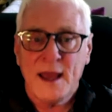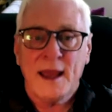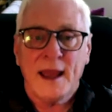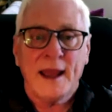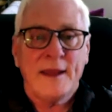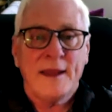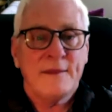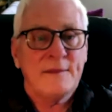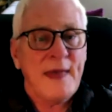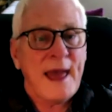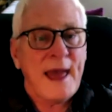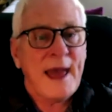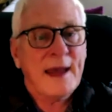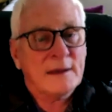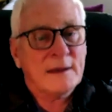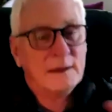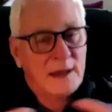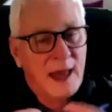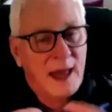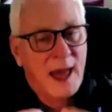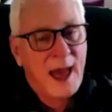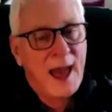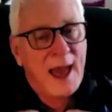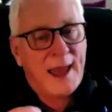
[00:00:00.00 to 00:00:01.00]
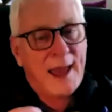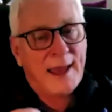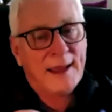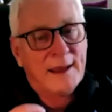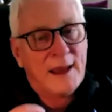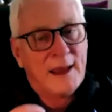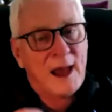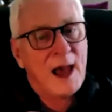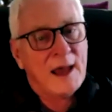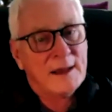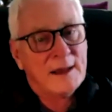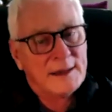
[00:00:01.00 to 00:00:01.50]
And that lie
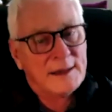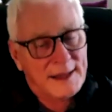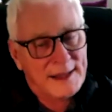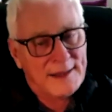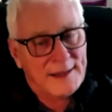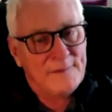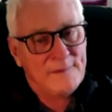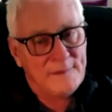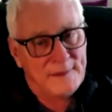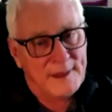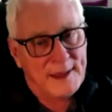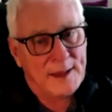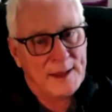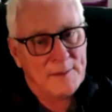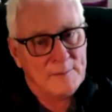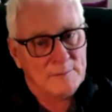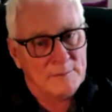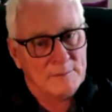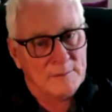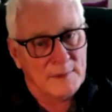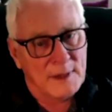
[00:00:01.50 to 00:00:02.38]
got in them.